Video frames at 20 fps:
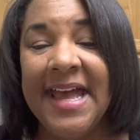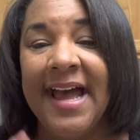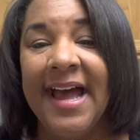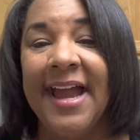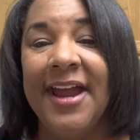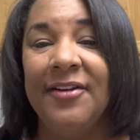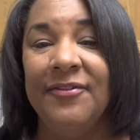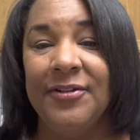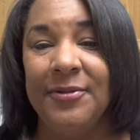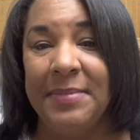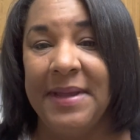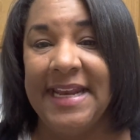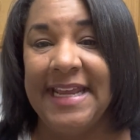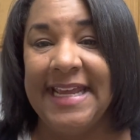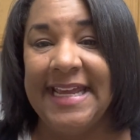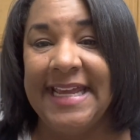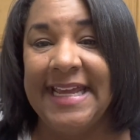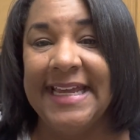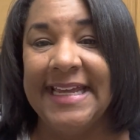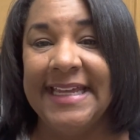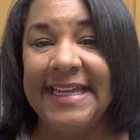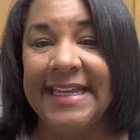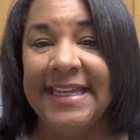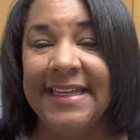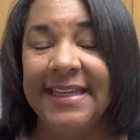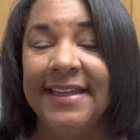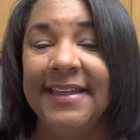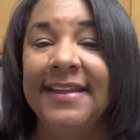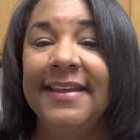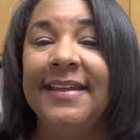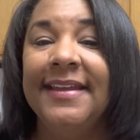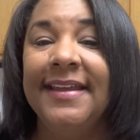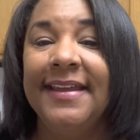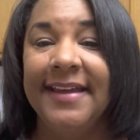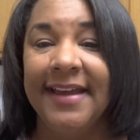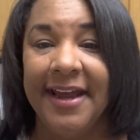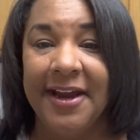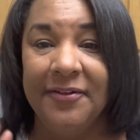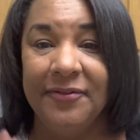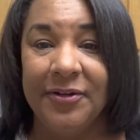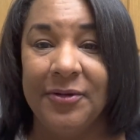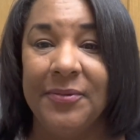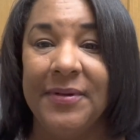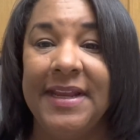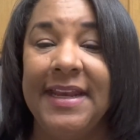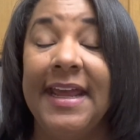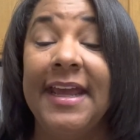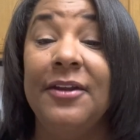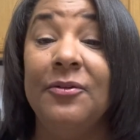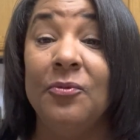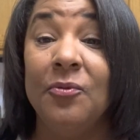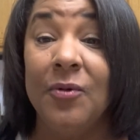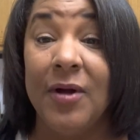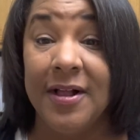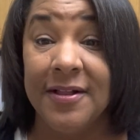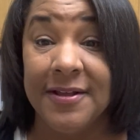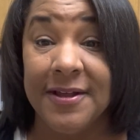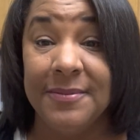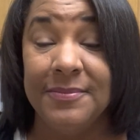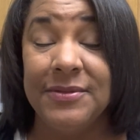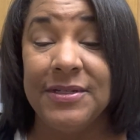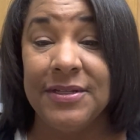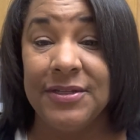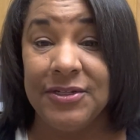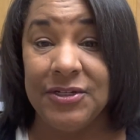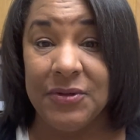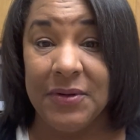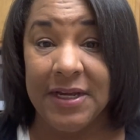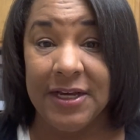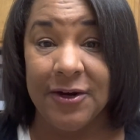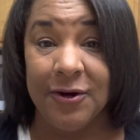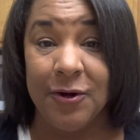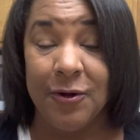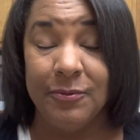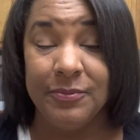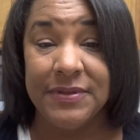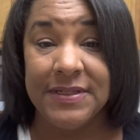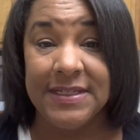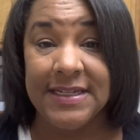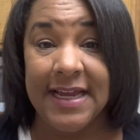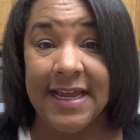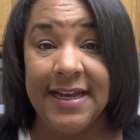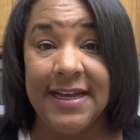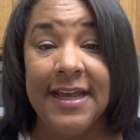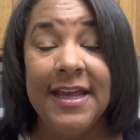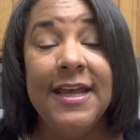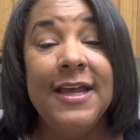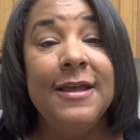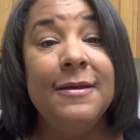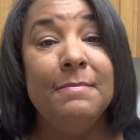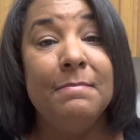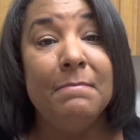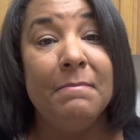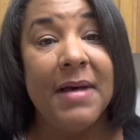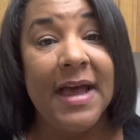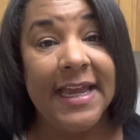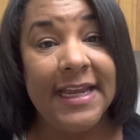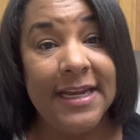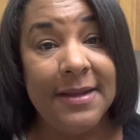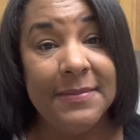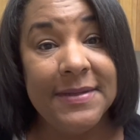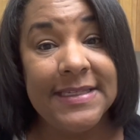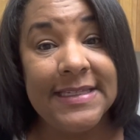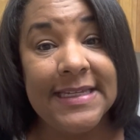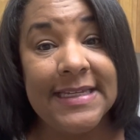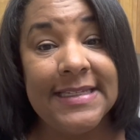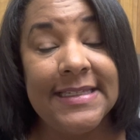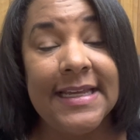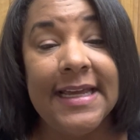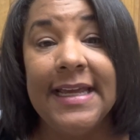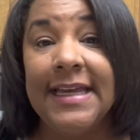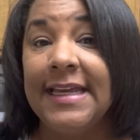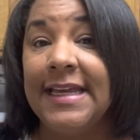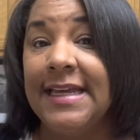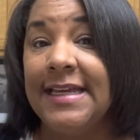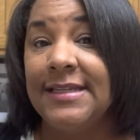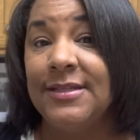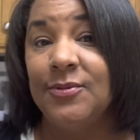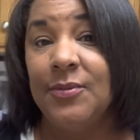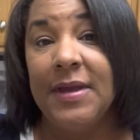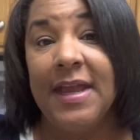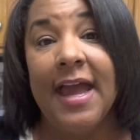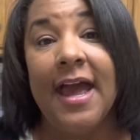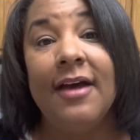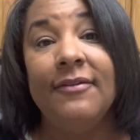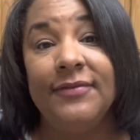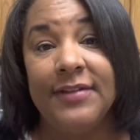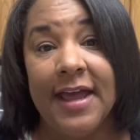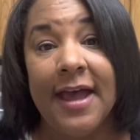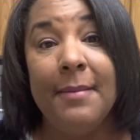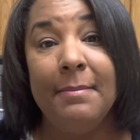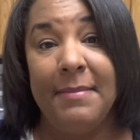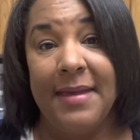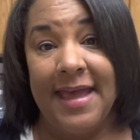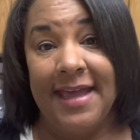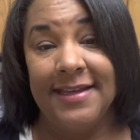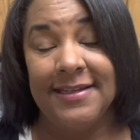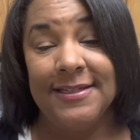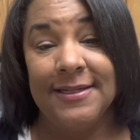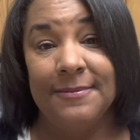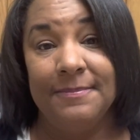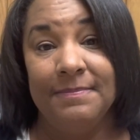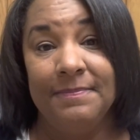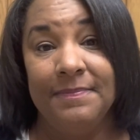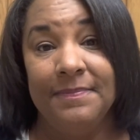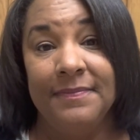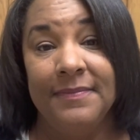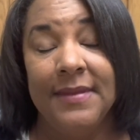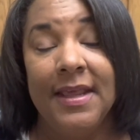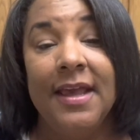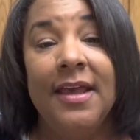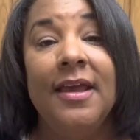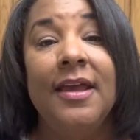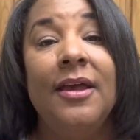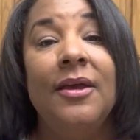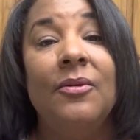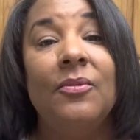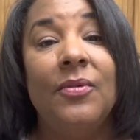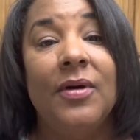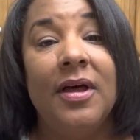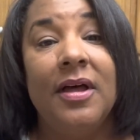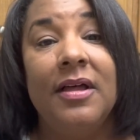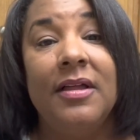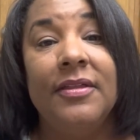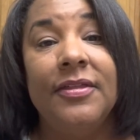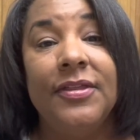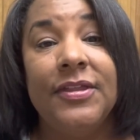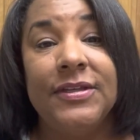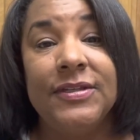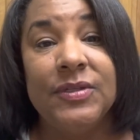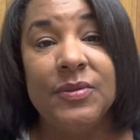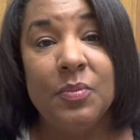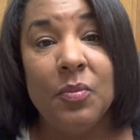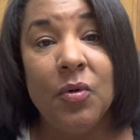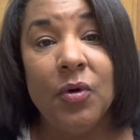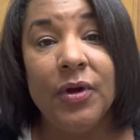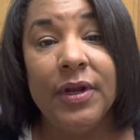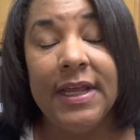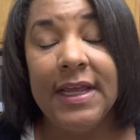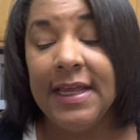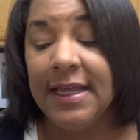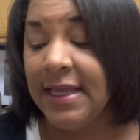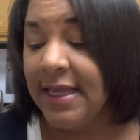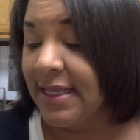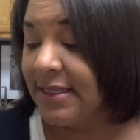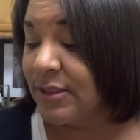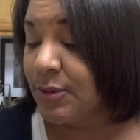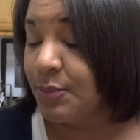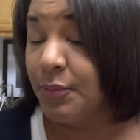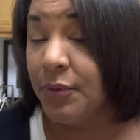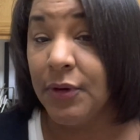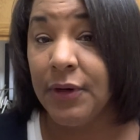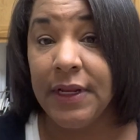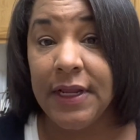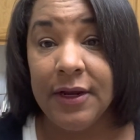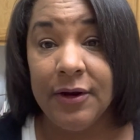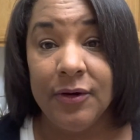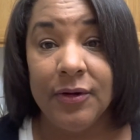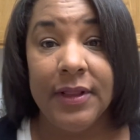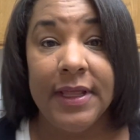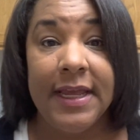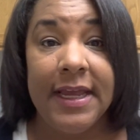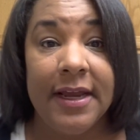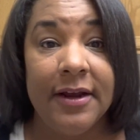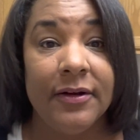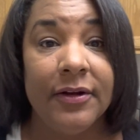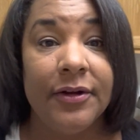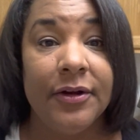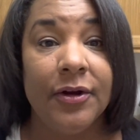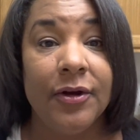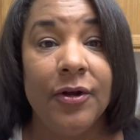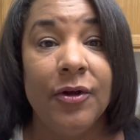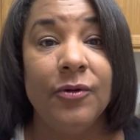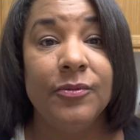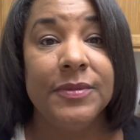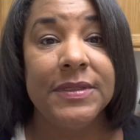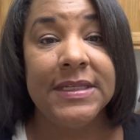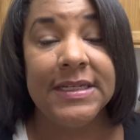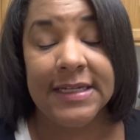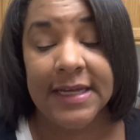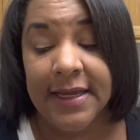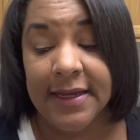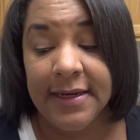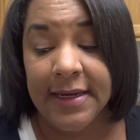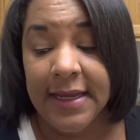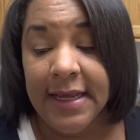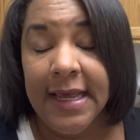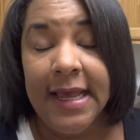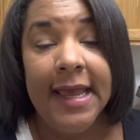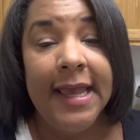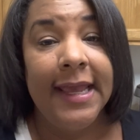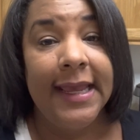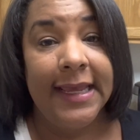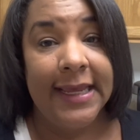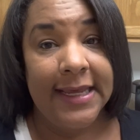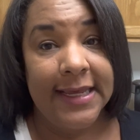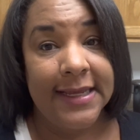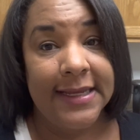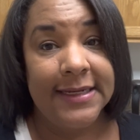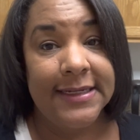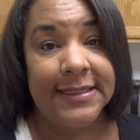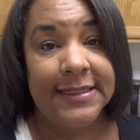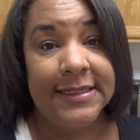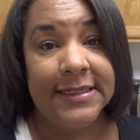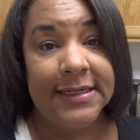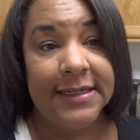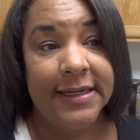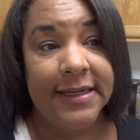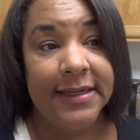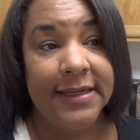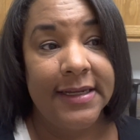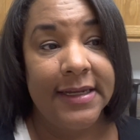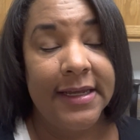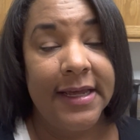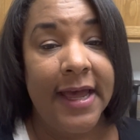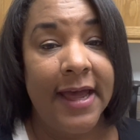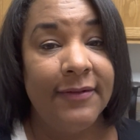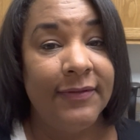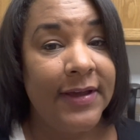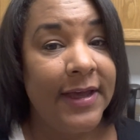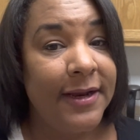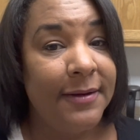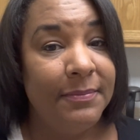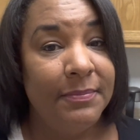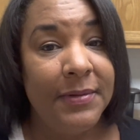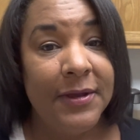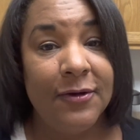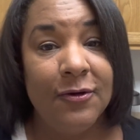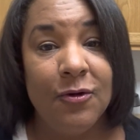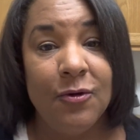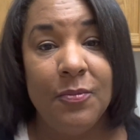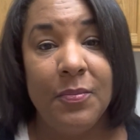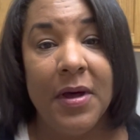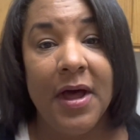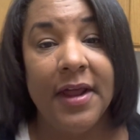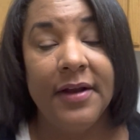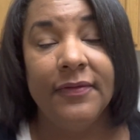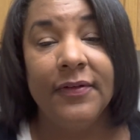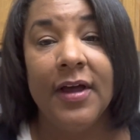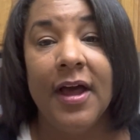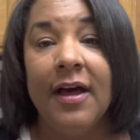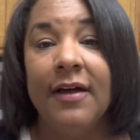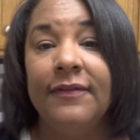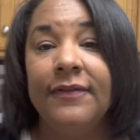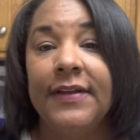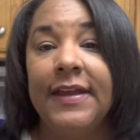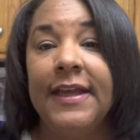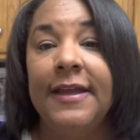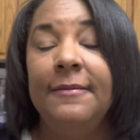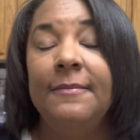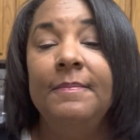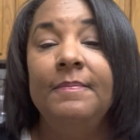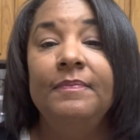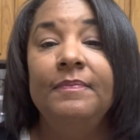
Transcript: Hi everybody. Hi everyone, and welcome to the 2 Acre Homestead. My name is Lisa, in case we have not met. Well, this morning it's pretty early here on our homestead, and I've got a big old pot of coffee,